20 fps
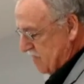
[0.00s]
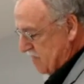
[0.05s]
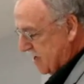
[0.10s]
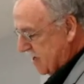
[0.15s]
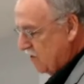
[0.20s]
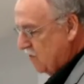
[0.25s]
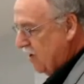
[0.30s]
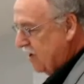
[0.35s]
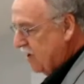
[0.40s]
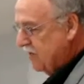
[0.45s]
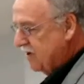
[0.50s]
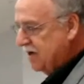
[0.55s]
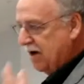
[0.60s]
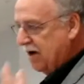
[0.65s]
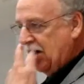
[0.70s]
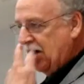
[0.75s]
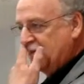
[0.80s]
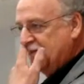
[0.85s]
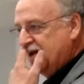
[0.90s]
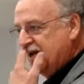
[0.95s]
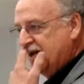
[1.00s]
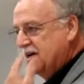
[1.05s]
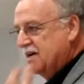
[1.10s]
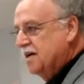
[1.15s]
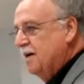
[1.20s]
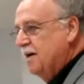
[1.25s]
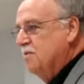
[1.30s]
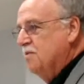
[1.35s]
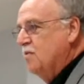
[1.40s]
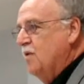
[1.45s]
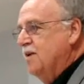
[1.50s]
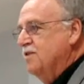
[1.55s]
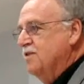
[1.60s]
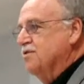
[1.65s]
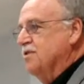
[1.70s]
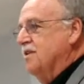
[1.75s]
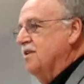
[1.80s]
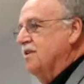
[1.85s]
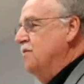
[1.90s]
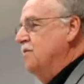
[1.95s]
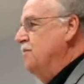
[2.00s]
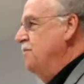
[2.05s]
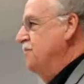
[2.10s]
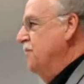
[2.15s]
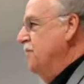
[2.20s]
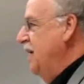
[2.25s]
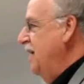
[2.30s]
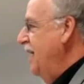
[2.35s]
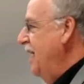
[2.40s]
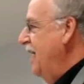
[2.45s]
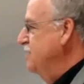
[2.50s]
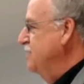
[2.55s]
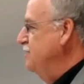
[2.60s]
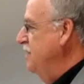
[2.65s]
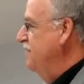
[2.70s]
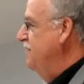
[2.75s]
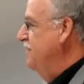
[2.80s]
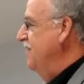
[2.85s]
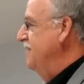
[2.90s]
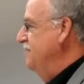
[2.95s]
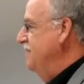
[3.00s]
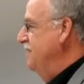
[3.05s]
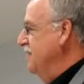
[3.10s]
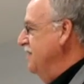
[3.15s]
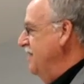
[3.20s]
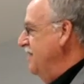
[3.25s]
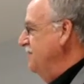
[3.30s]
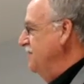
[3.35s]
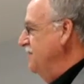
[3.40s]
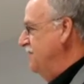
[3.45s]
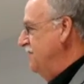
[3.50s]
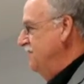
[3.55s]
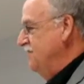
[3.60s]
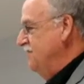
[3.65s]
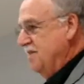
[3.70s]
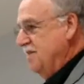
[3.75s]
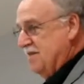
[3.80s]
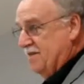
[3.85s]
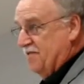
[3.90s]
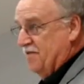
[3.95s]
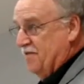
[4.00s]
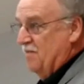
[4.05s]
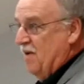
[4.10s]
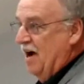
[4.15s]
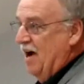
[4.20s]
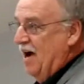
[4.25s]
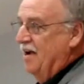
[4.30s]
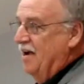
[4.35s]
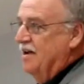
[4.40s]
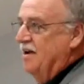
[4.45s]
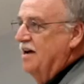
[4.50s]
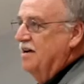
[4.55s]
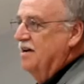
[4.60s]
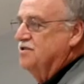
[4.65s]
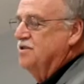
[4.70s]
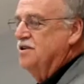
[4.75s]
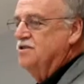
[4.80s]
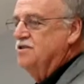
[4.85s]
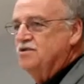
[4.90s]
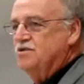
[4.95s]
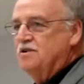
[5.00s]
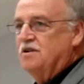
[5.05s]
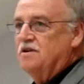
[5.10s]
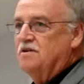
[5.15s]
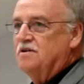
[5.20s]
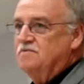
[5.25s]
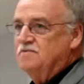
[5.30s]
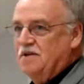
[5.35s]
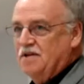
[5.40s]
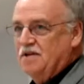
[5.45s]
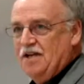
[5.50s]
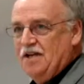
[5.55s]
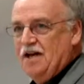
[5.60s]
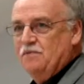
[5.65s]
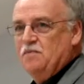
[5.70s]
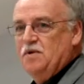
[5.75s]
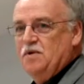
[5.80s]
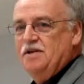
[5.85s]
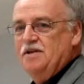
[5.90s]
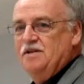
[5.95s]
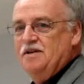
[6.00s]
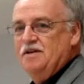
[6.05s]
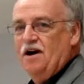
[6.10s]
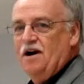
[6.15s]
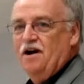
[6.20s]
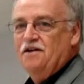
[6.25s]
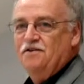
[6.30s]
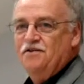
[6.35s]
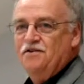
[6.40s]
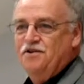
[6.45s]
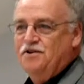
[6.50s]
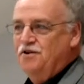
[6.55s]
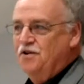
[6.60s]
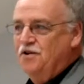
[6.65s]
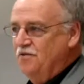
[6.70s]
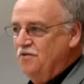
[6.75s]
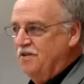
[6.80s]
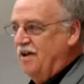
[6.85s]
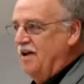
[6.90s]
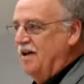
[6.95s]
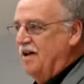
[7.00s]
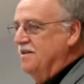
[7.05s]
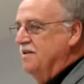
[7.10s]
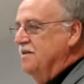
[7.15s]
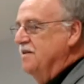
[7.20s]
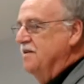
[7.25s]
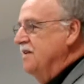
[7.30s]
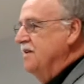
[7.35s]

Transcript: Mickey Whitman called me a couple of weeks ago and asked me if I'd fill in for Mike, and I said, sure, Mickey, I'd be honored to do that.